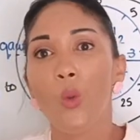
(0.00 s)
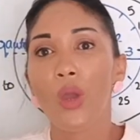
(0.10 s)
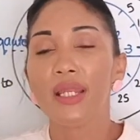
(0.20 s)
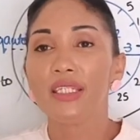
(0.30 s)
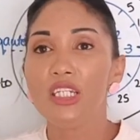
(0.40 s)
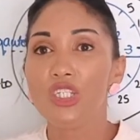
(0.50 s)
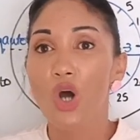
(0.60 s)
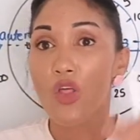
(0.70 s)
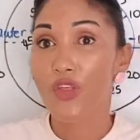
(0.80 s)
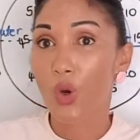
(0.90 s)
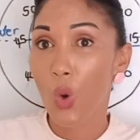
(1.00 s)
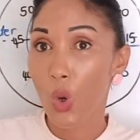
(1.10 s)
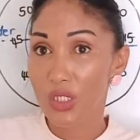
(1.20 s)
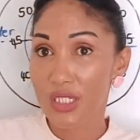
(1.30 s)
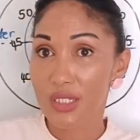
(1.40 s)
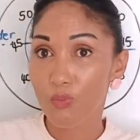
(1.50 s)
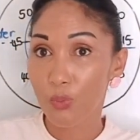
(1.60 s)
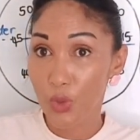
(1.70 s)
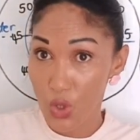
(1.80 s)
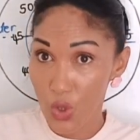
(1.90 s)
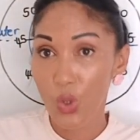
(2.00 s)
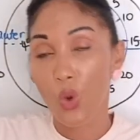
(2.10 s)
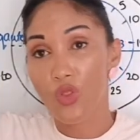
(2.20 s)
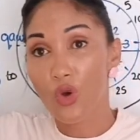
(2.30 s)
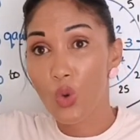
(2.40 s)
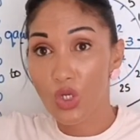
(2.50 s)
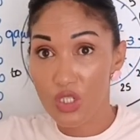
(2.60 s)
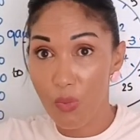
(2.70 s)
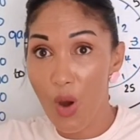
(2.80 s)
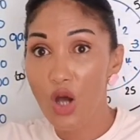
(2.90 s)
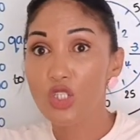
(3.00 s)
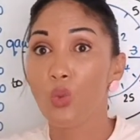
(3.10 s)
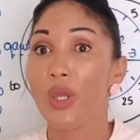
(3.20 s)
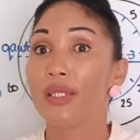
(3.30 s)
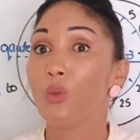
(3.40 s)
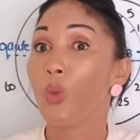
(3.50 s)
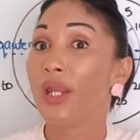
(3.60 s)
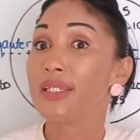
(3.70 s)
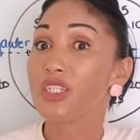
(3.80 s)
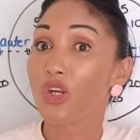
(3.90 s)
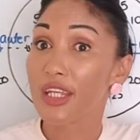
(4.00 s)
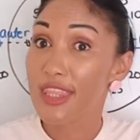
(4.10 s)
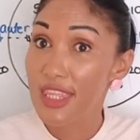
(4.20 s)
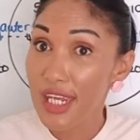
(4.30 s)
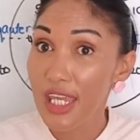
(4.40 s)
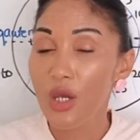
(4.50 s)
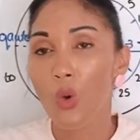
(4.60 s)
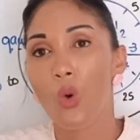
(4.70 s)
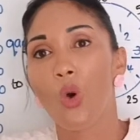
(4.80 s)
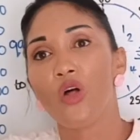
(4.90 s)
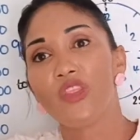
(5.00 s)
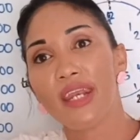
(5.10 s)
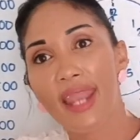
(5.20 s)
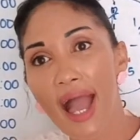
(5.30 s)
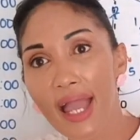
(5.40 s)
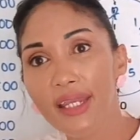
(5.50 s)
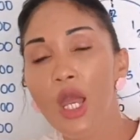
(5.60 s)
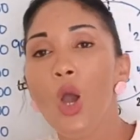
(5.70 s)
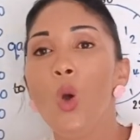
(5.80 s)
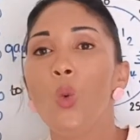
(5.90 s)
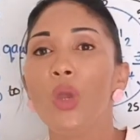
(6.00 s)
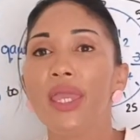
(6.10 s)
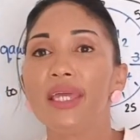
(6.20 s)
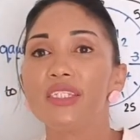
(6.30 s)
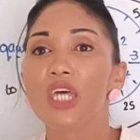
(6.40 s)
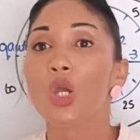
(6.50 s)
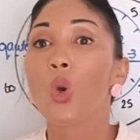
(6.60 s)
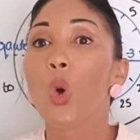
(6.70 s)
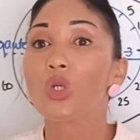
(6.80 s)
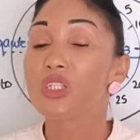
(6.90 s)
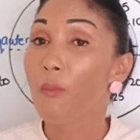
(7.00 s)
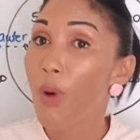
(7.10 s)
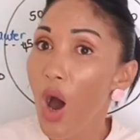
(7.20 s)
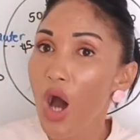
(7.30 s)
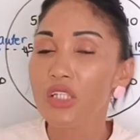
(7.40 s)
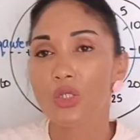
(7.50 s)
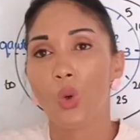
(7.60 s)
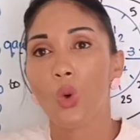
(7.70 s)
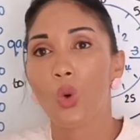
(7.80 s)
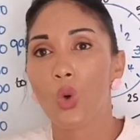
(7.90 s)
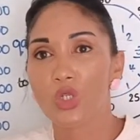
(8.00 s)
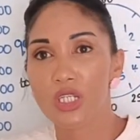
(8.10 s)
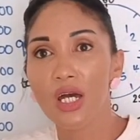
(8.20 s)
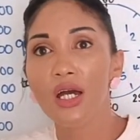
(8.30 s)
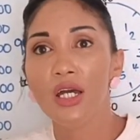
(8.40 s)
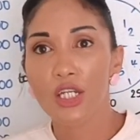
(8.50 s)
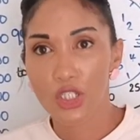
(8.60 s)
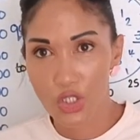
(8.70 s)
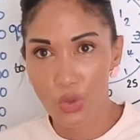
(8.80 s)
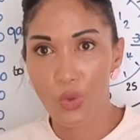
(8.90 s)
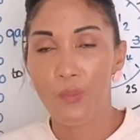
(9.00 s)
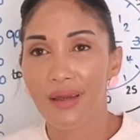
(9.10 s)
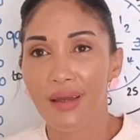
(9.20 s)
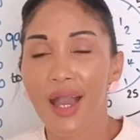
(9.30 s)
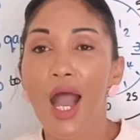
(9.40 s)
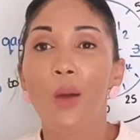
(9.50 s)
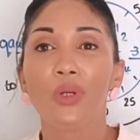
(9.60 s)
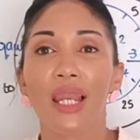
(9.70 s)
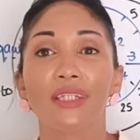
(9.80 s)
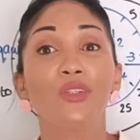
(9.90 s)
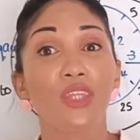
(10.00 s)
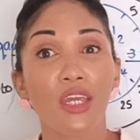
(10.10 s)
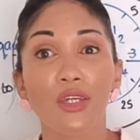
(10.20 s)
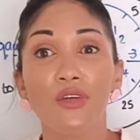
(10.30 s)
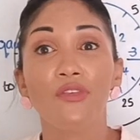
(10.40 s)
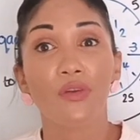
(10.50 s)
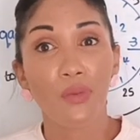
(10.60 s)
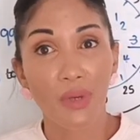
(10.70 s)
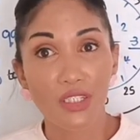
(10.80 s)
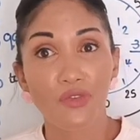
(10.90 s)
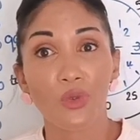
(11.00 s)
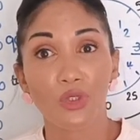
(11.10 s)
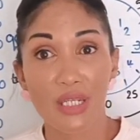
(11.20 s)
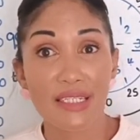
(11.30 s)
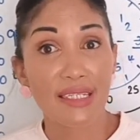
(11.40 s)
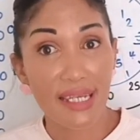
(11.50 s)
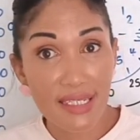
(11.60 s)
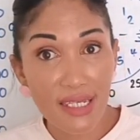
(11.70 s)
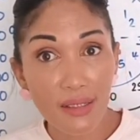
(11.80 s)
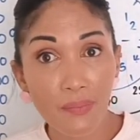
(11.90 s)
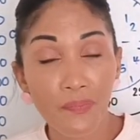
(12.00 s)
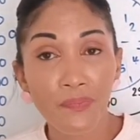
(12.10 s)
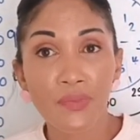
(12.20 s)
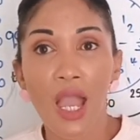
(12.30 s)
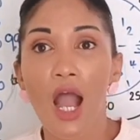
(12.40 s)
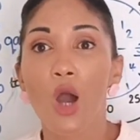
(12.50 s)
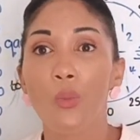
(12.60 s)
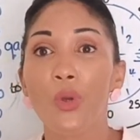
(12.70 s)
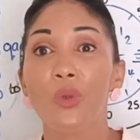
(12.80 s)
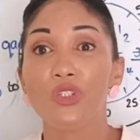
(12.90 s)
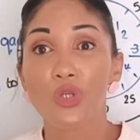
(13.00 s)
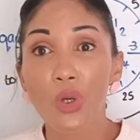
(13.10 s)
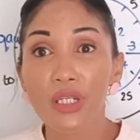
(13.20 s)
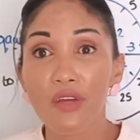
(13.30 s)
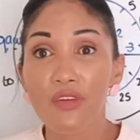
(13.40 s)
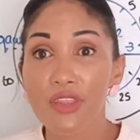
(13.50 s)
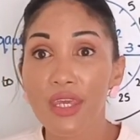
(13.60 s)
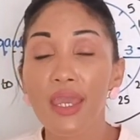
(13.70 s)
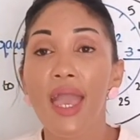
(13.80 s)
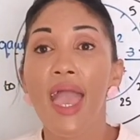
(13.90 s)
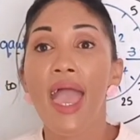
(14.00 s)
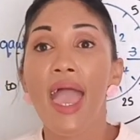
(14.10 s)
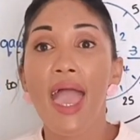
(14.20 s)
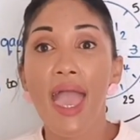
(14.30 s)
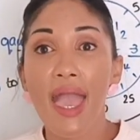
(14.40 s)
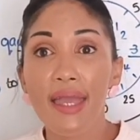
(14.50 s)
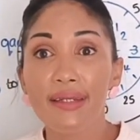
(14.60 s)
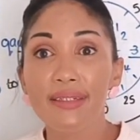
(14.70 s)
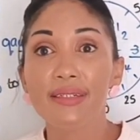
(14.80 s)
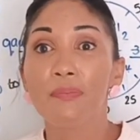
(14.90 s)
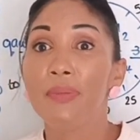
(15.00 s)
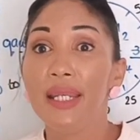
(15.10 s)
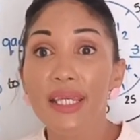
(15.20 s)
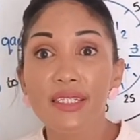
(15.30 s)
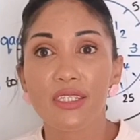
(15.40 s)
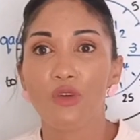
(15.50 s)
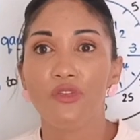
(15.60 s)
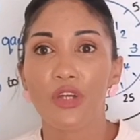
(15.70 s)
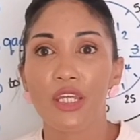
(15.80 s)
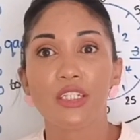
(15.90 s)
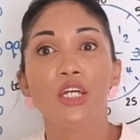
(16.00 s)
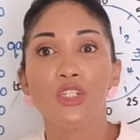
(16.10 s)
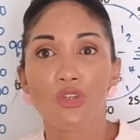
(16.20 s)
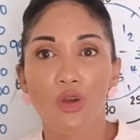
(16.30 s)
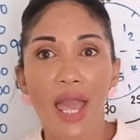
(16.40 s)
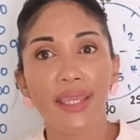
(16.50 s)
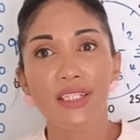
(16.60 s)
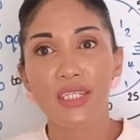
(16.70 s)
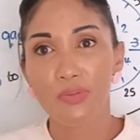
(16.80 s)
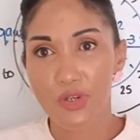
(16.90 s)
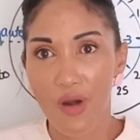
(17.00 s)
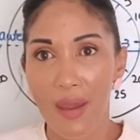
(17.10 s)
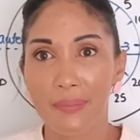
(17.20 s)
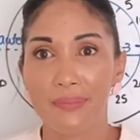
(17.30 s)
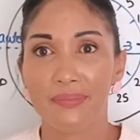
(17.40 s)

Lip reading: When it is on the quarter to or the quarter past, when it's around 3 or on the 9, we can say quarter past or quarter to. I would like to thank you very much for today's lesson. I hope you enjoyed everything, and please don't forget to like and subscribe.